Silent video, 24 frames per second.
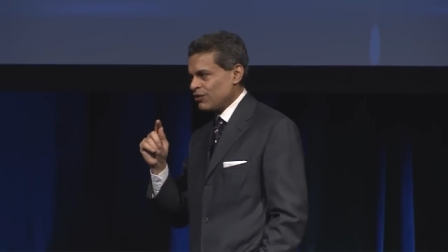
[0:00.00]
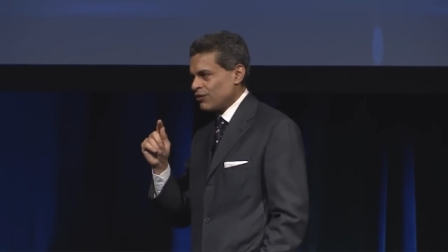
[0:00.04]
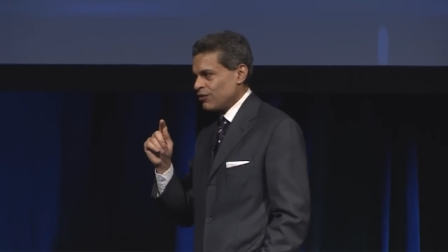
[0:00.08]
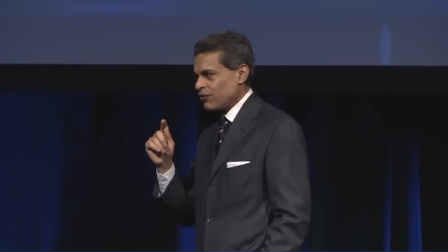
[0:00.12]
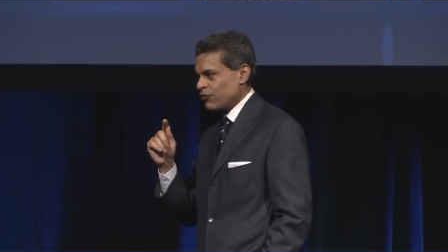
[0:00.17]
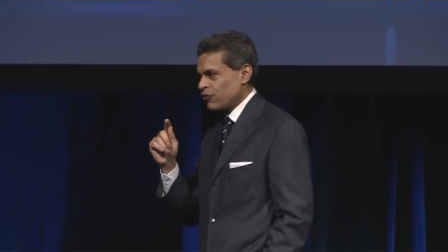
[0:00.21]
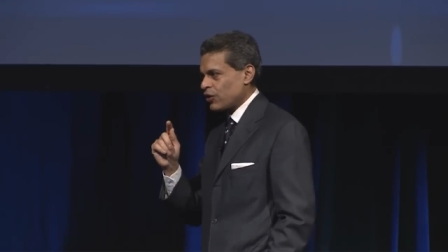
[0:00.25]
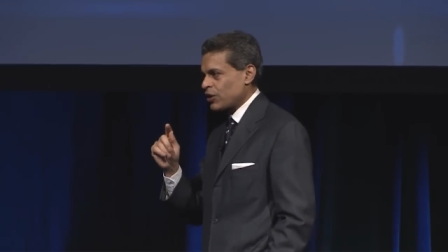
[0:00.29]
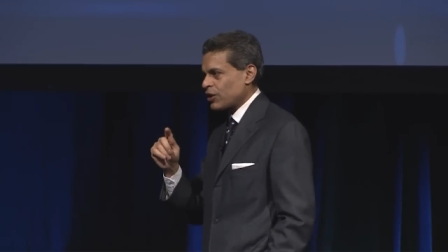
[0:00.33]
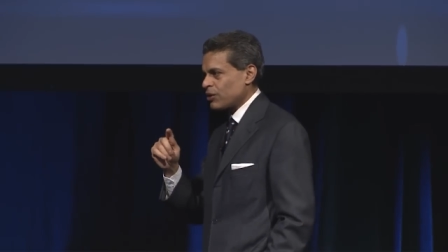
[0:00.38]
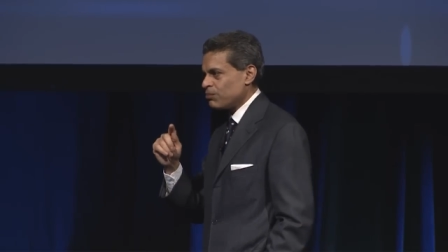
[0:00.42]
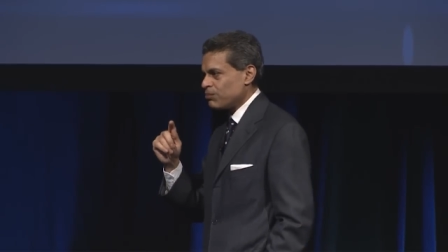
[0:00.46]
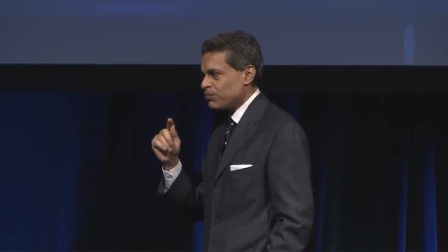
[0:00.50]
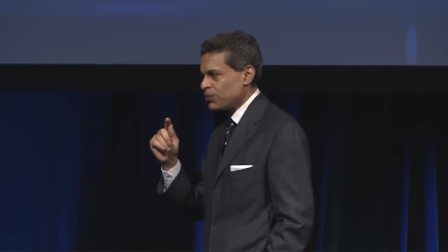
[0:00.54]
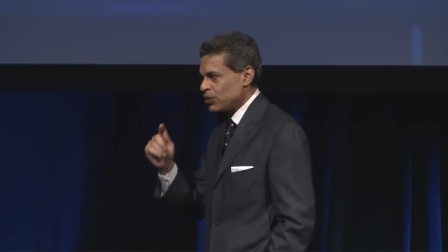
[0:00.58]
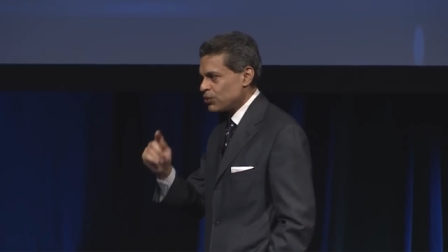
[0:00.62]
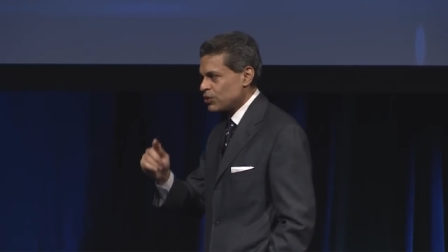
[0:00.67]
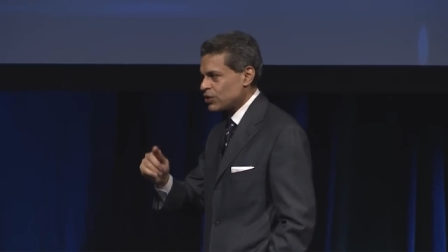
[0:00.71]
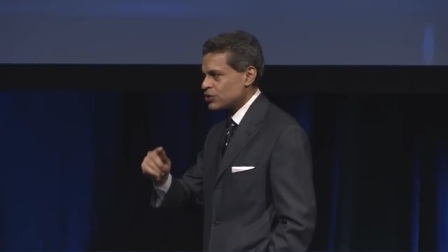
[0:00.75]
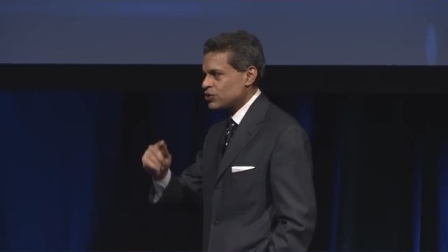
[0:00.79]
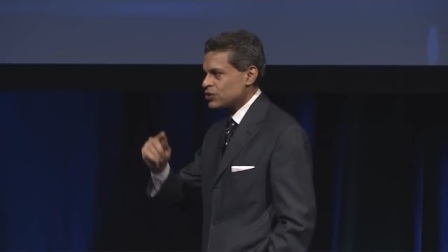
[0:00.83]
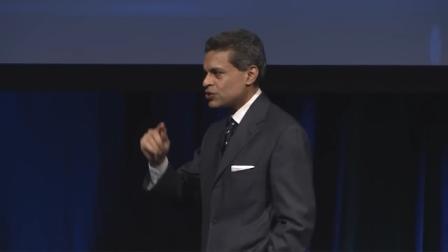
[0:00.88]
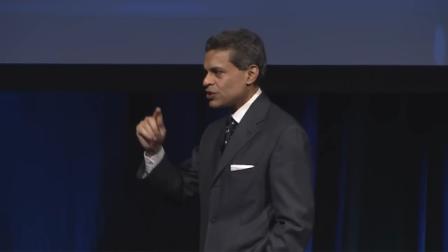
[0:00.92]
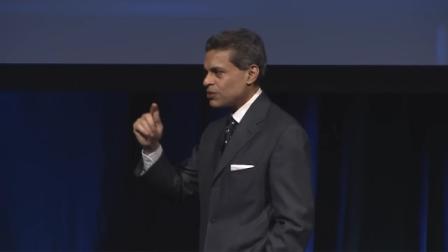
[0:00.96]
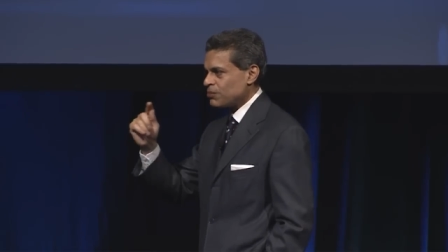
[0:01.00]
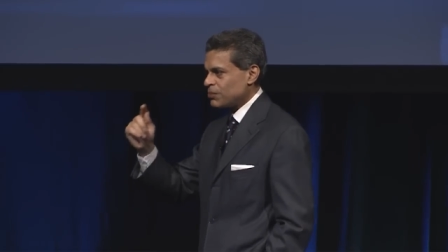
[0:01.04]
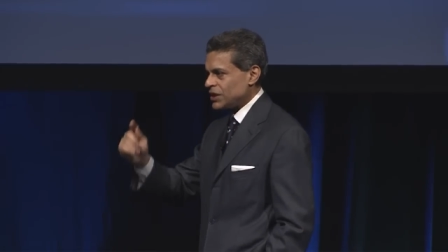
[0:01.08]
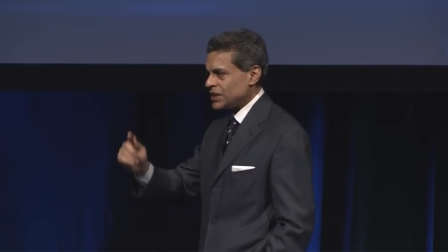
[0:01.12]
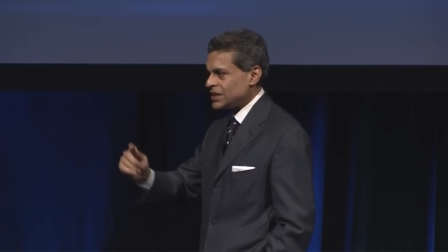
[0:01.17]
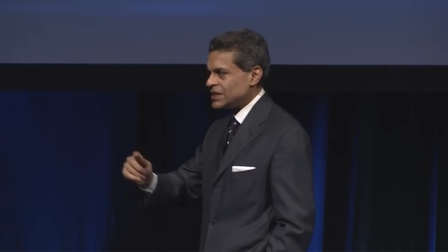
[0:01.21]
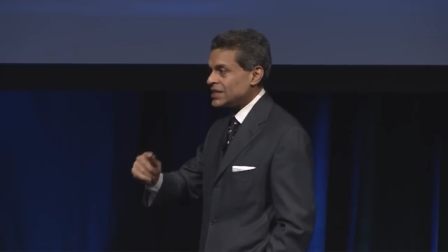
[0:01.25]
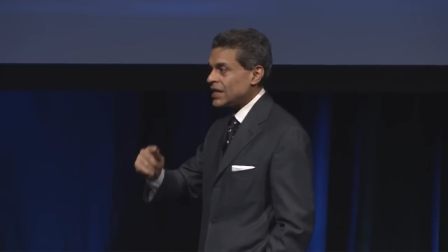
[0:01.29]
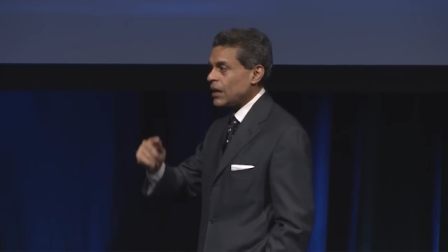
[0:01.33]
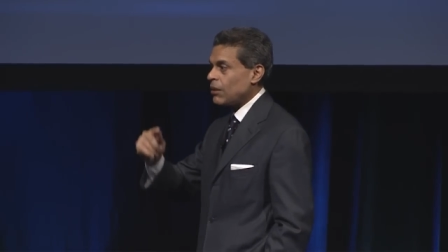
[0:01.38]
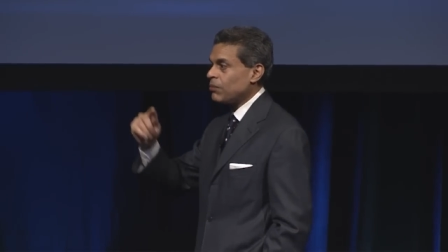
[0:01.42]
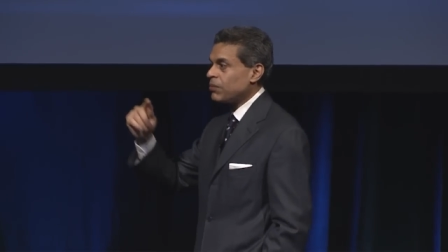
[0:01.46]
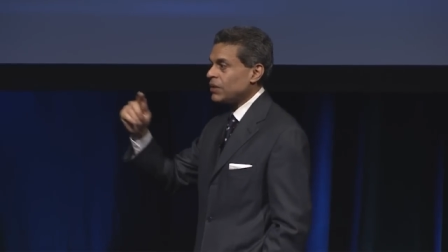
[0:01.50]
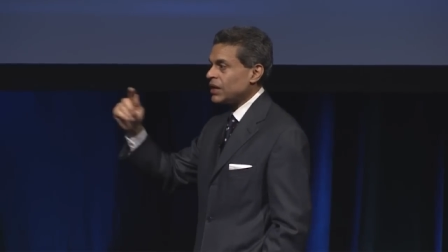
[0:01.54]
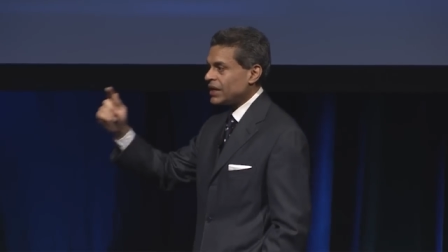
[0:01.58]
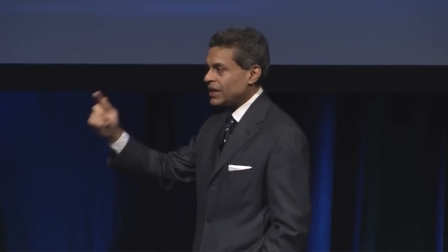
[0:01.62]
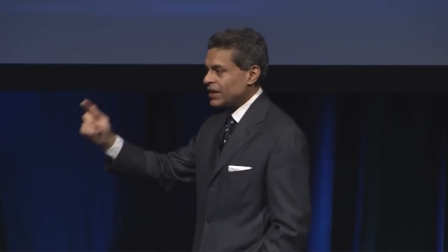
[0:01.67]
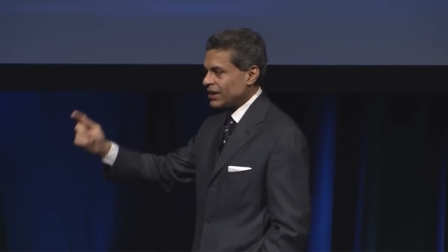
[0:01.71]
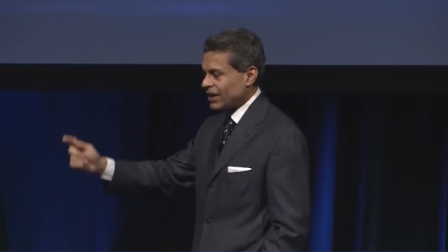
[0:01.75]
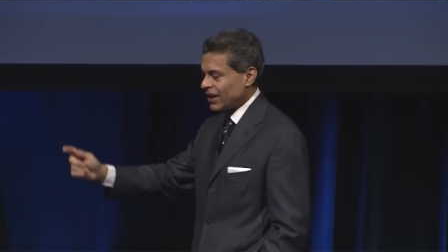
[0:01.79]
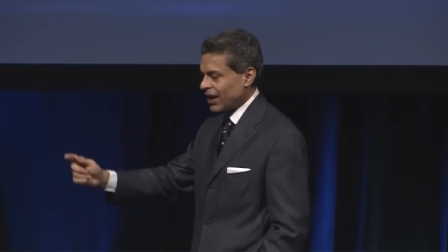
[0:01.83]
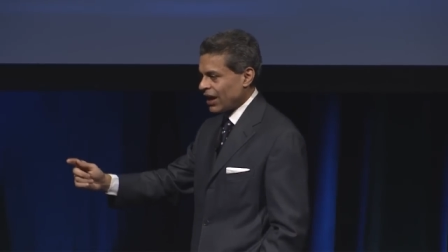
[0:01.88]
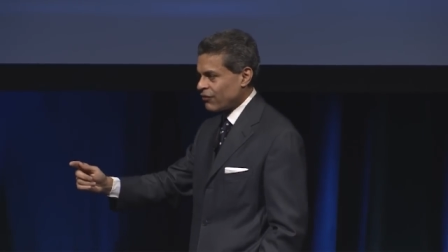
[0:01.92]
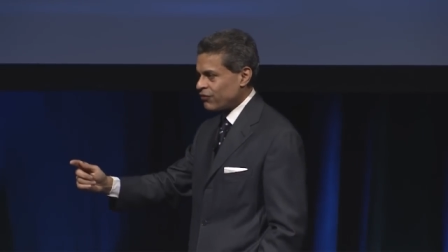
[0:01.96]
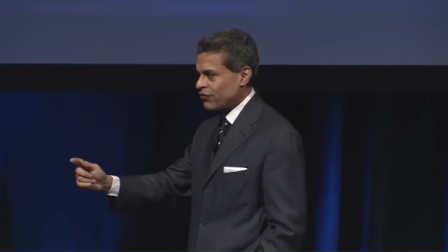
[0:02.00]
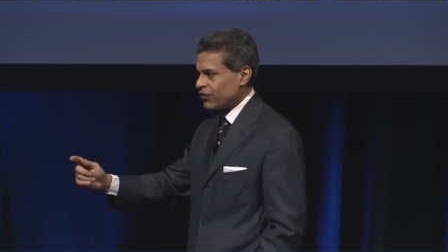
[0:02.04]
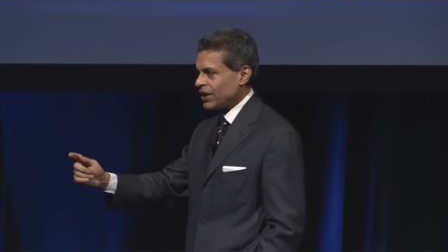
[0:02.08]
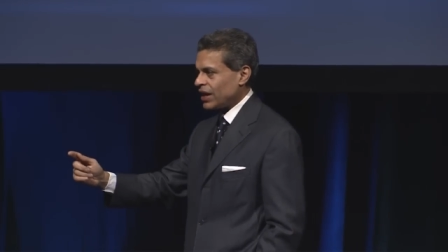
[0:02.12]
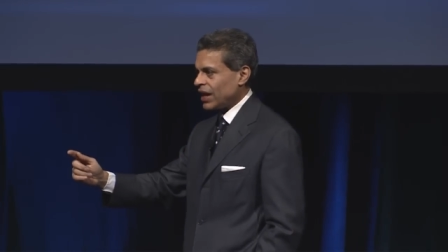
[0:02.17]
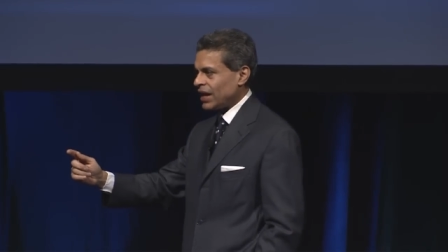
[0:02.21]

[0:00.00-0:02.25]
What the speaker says: for computers to be doubling every